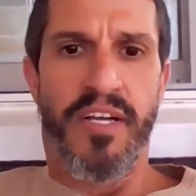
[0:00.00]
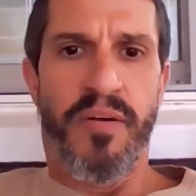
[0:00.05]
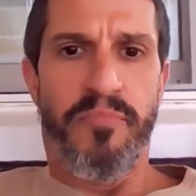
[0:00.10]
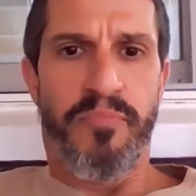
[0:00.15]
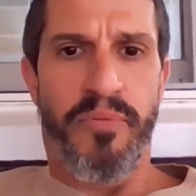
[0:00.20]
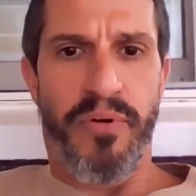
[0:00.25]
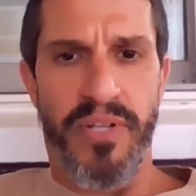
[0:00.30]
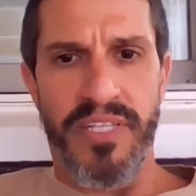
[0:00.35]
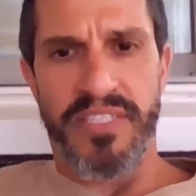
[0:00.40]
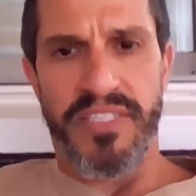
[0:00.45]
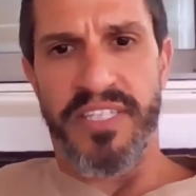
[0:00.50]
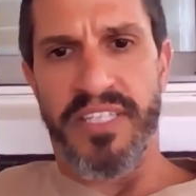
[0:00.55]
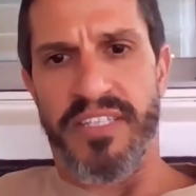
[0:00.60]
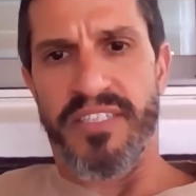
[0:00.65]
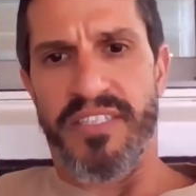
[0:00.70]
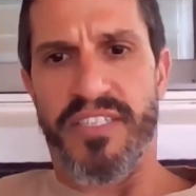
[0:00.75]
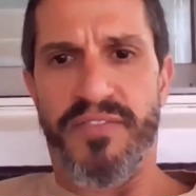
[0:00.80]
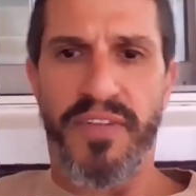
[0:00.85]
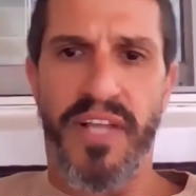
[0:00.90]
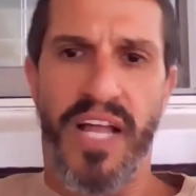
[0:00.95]

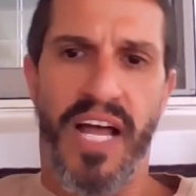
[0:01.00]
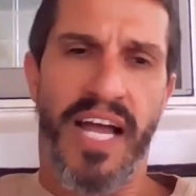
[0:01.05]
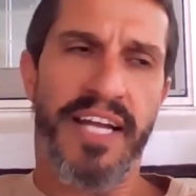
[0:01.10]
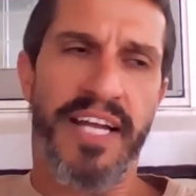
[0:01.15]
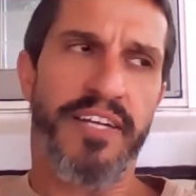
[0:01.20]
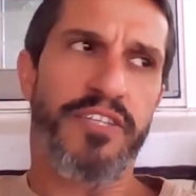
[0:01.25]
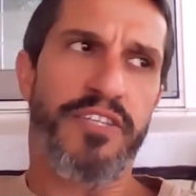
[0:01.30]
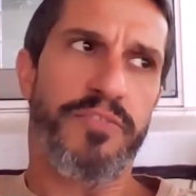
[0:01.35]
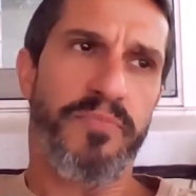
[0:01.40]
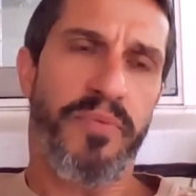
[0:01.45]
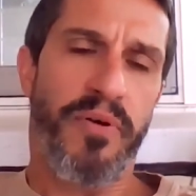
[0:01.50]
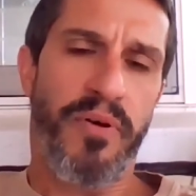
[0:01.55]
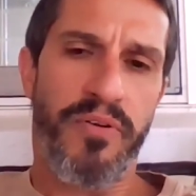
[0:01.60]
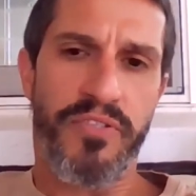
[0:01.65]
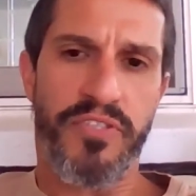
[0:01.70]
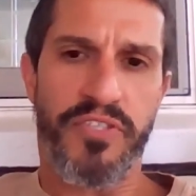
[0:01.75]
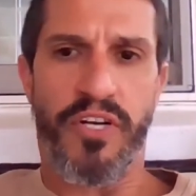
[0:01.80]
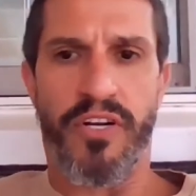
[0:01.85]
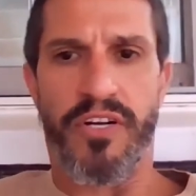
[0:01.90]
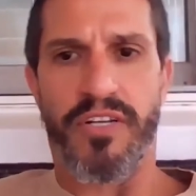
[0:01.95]
bulletins, flyers,
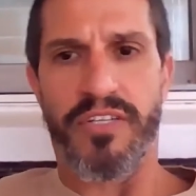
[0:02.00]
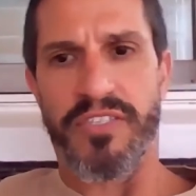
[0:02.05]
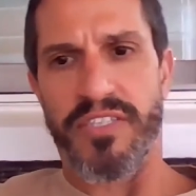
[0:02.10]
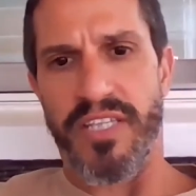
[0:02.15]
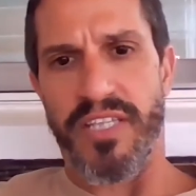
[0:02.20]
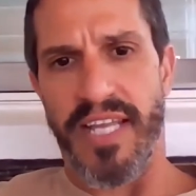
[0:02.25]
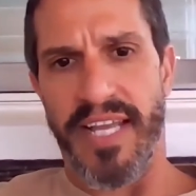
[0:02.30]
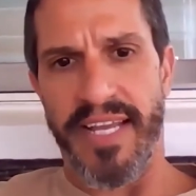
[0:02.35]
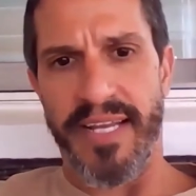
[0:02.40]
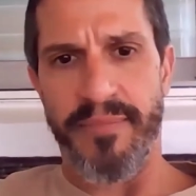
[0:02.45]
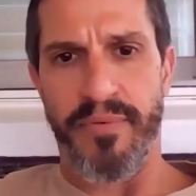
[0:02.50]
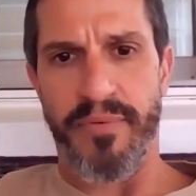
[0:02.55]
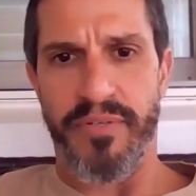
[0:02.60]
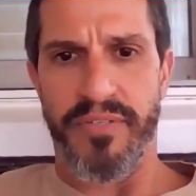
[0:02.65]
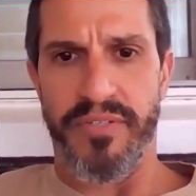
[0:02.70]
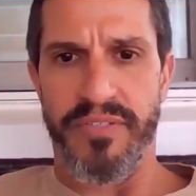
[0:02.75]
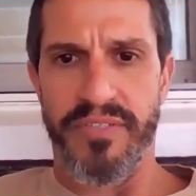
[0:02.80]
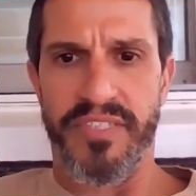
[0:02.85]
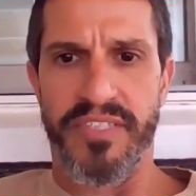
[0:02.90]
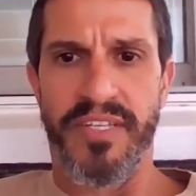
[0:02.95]
postcards,
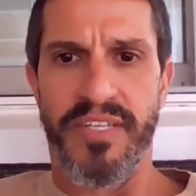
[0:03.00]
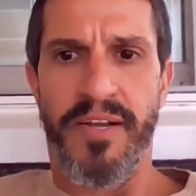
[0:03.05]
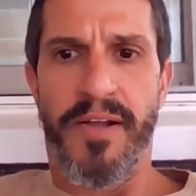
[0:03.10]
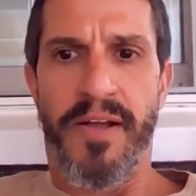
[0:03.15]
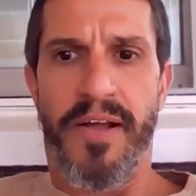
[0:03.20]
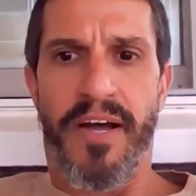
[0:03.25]
labels,